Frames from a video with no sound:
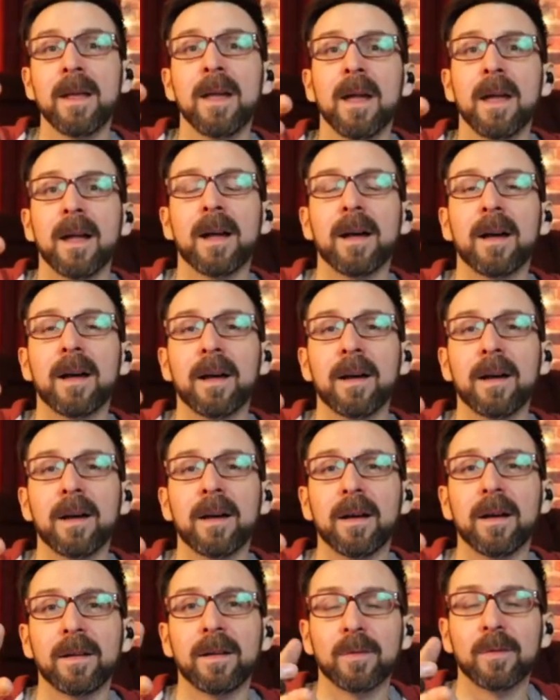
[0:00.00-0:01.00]

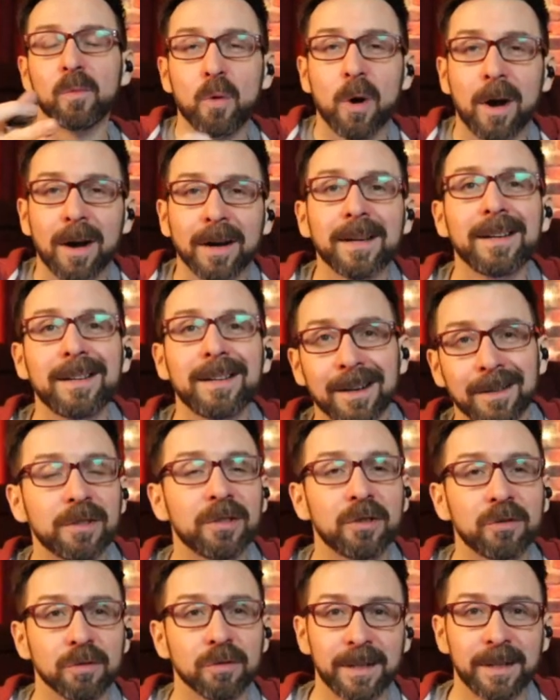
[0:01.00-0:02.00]
walking down the
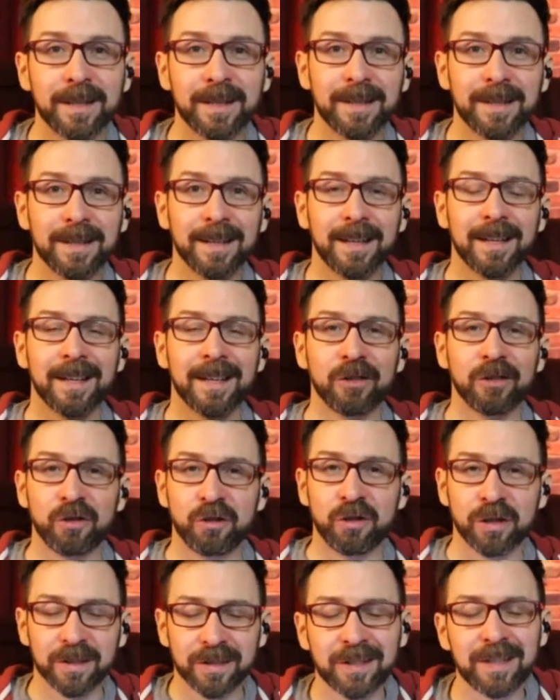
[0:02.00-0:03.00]
street
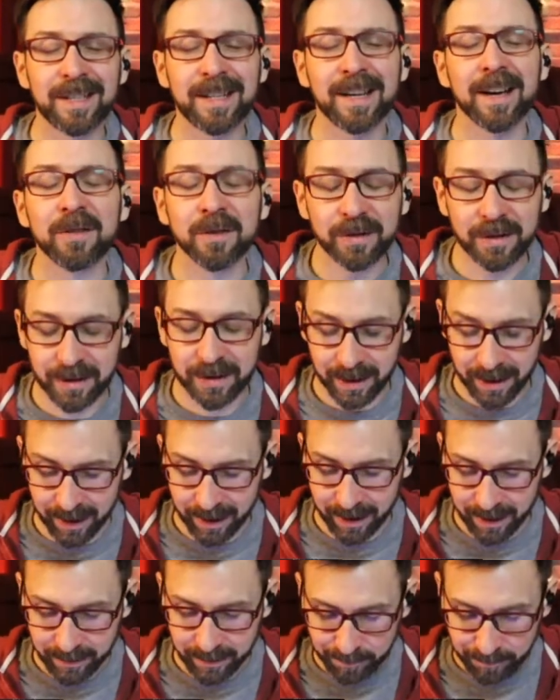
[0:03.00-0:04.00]
just the other
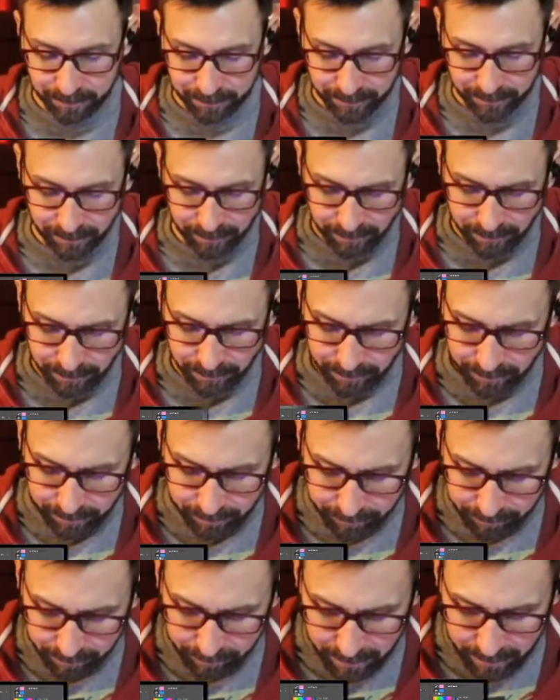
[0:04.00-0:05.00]
day,
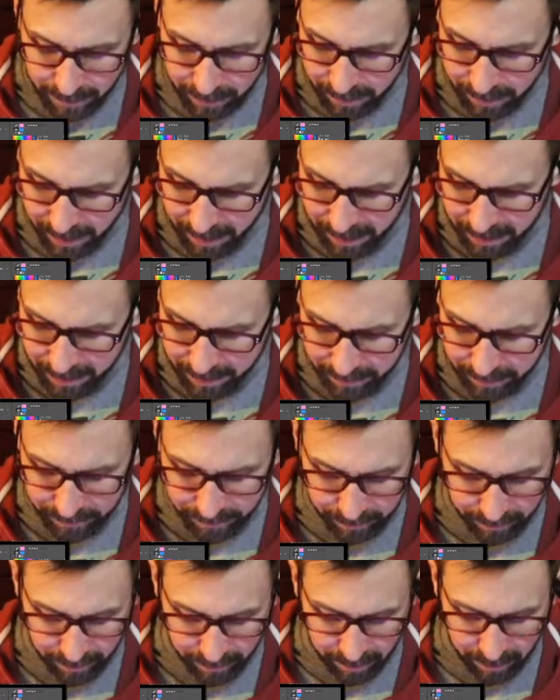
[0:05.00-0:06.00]
and
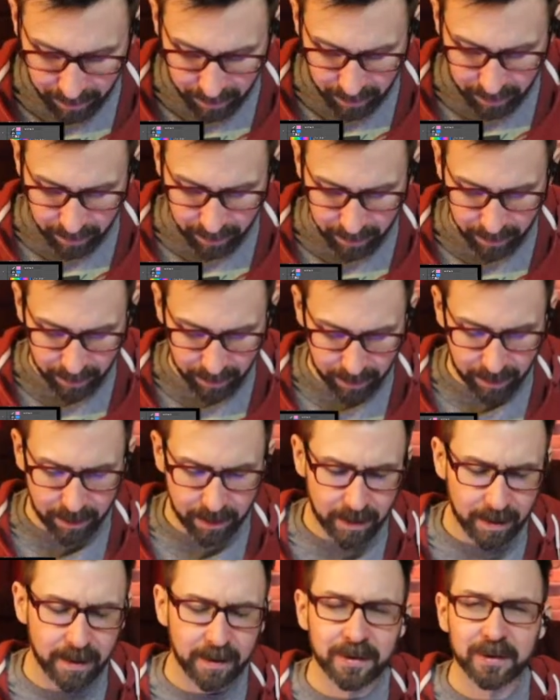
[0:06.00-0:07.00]

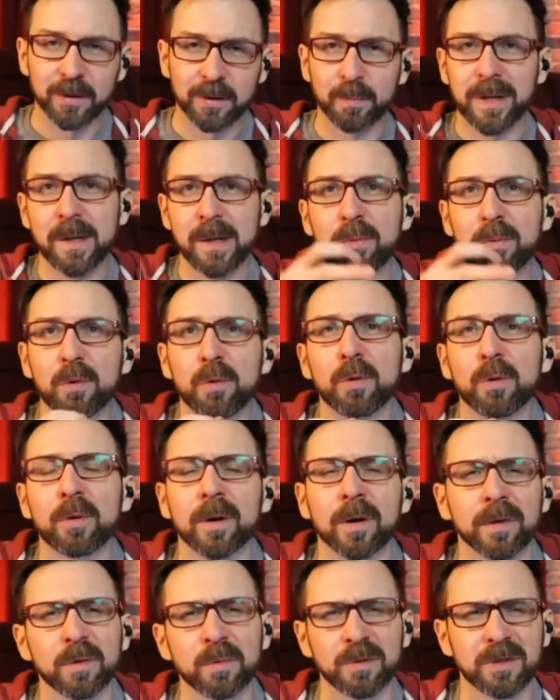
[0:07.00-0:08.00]
some people, or
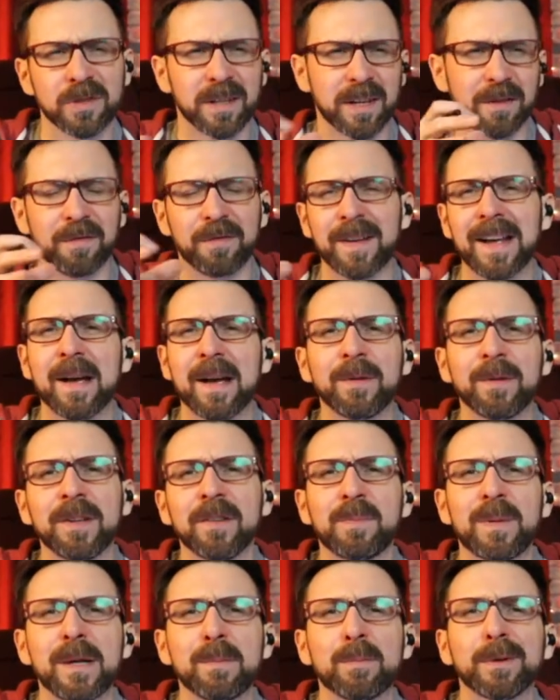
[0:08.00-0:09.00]
there was like a family of
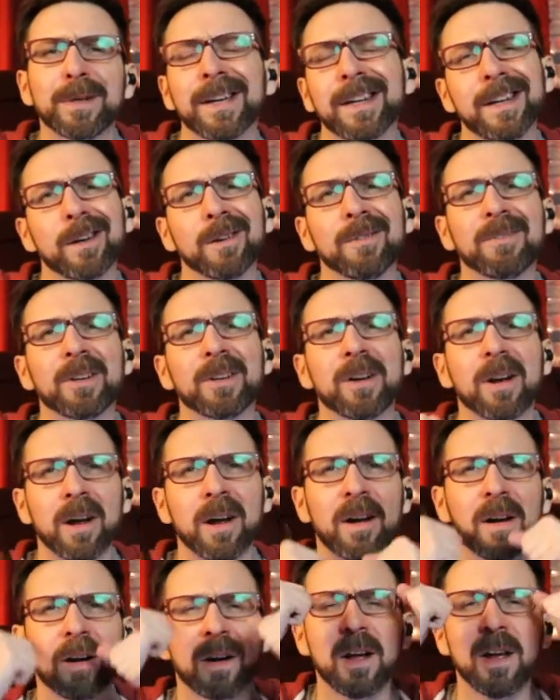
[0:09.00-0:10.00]
people getting out of a
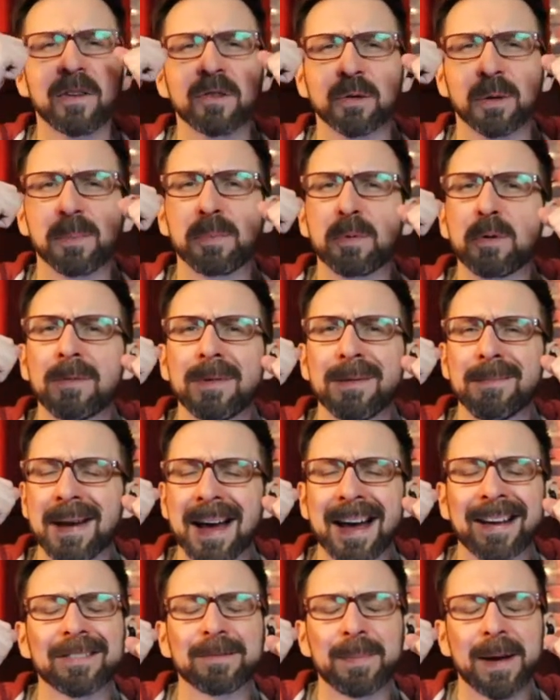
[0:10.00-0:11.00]
car. So I pull my
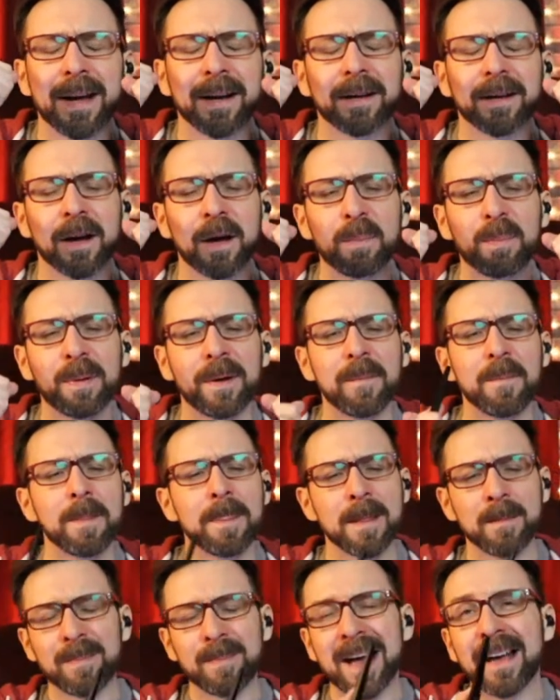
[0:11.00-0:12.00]
mask back up,
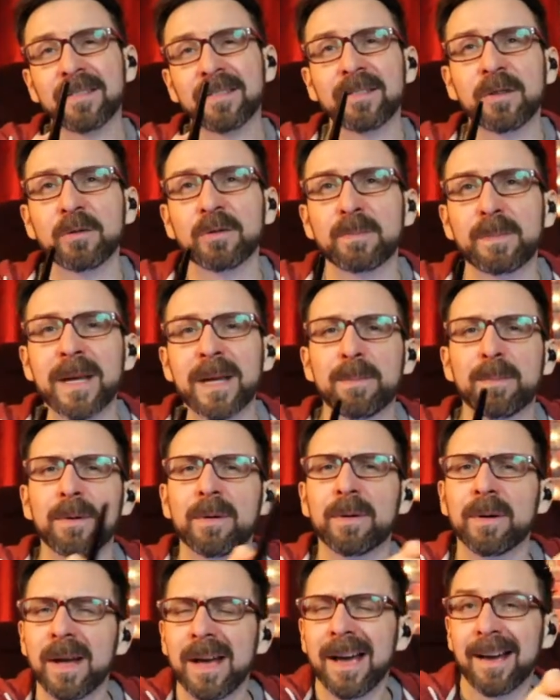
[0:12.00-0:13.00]
past those people,
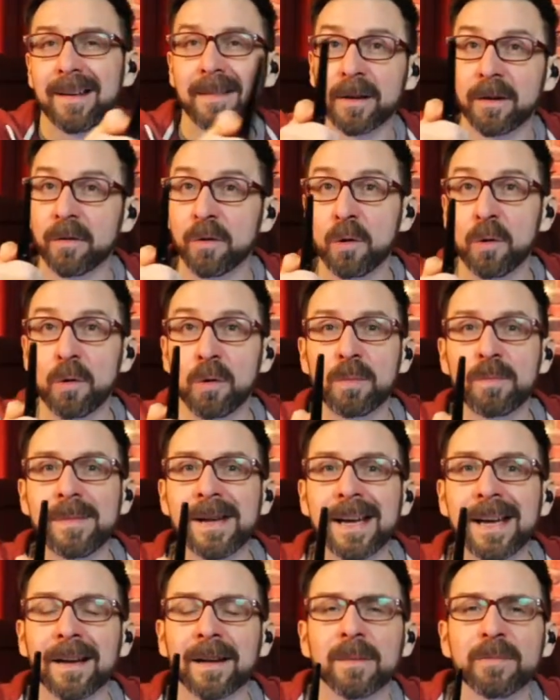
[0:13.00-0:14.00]
and then an old
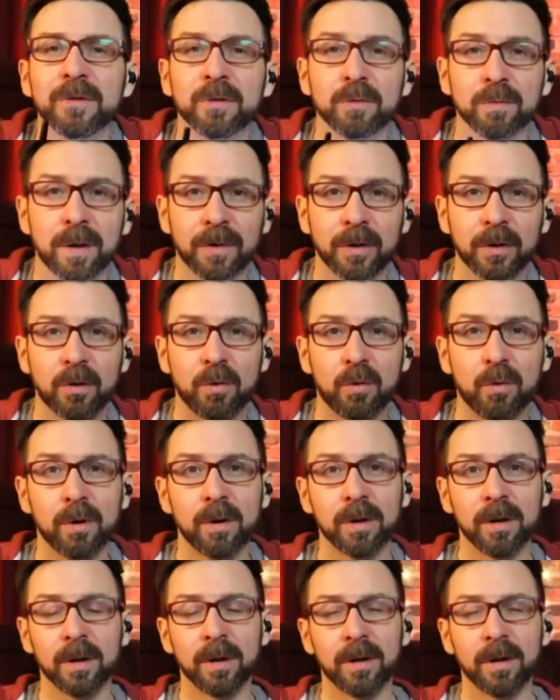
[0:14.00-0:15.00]
man comes around the corner